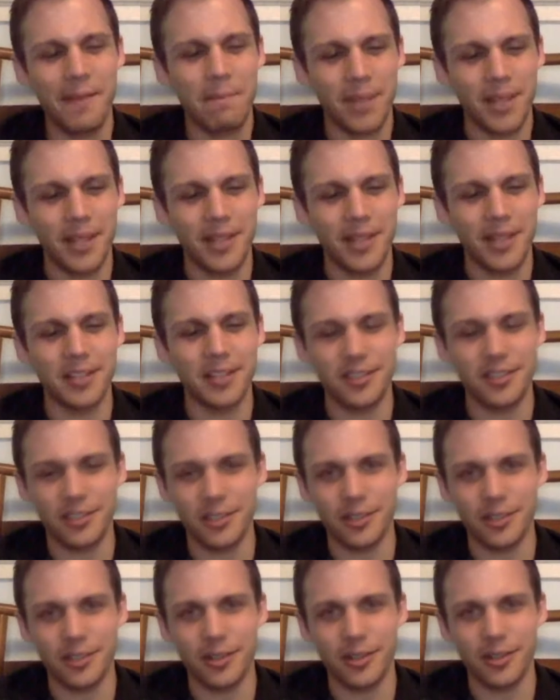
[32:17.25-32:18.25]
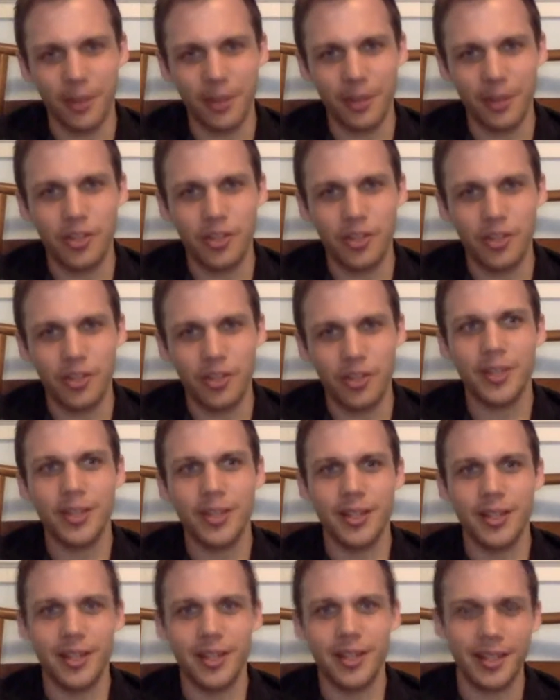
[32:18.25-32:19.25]
it, it's a great question.
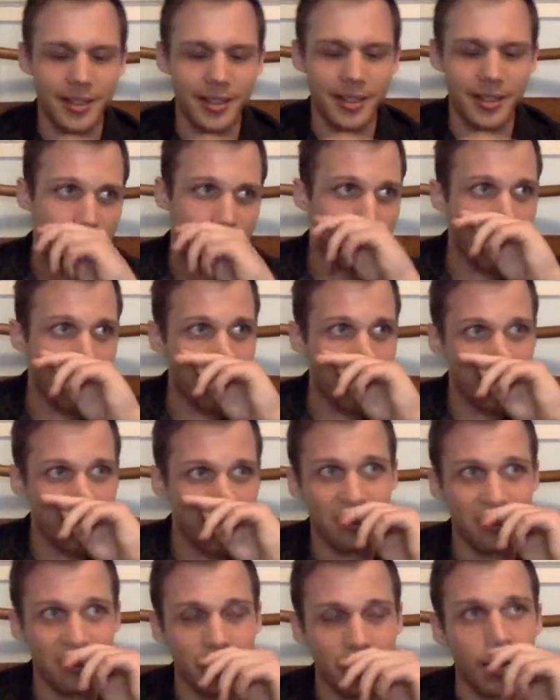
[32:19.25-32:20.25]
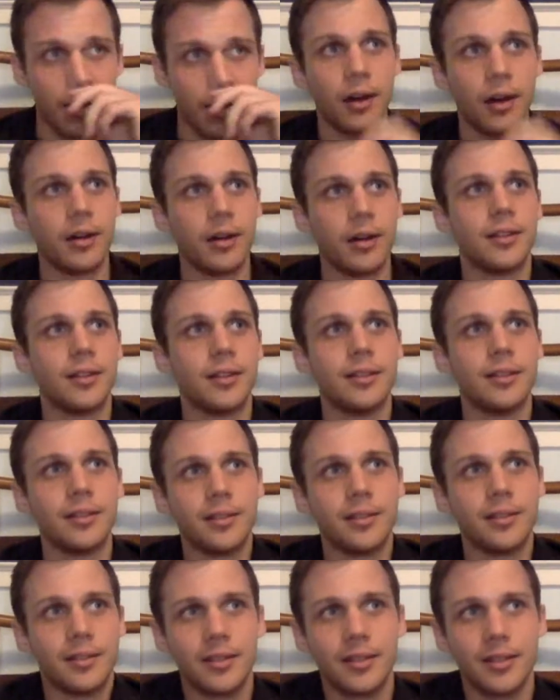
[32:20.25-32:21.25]
It depends on
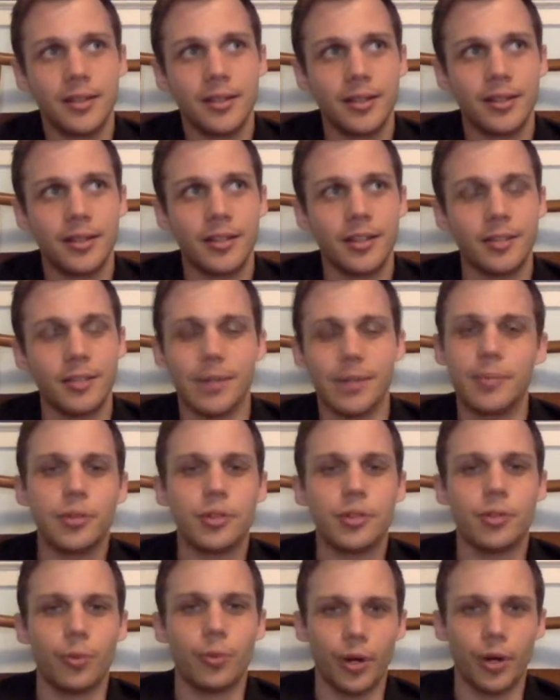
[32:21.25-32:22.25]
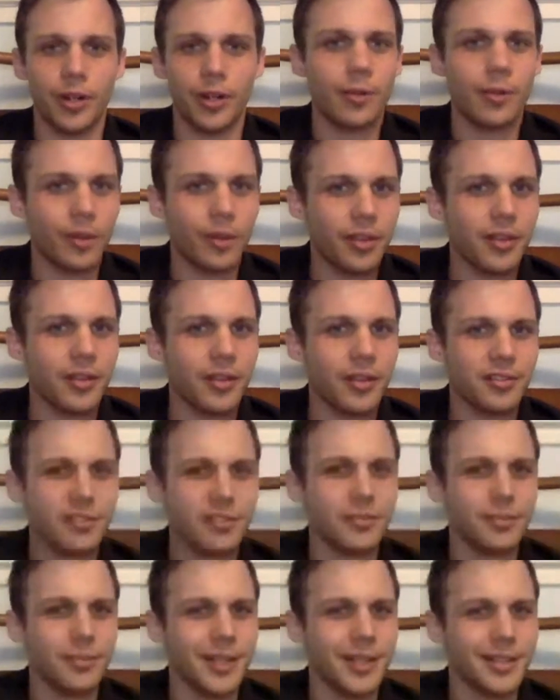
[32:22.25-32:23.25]
the people you're working with, honestly,
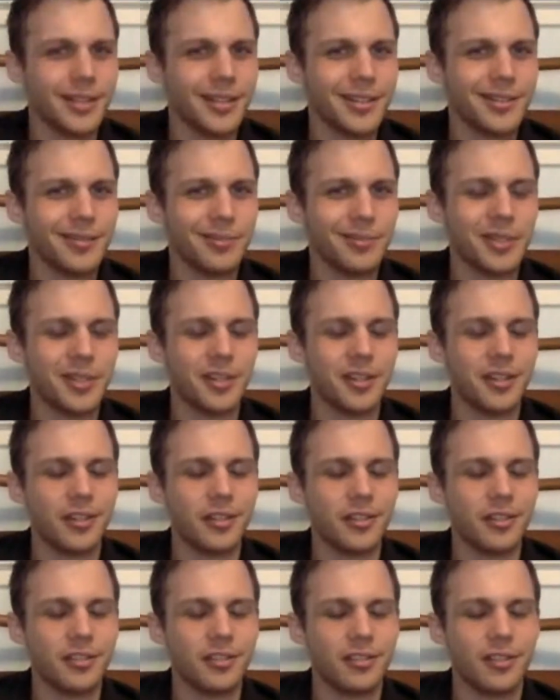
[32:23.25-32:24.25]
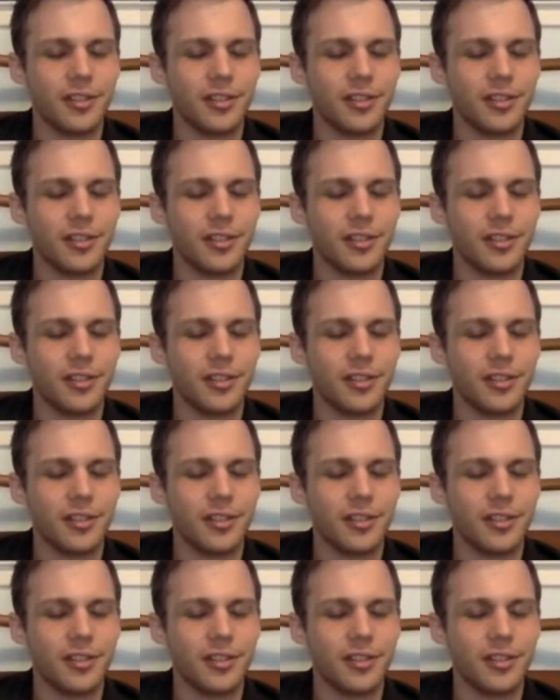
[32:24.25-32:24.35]
mainly because. Mm-hmm.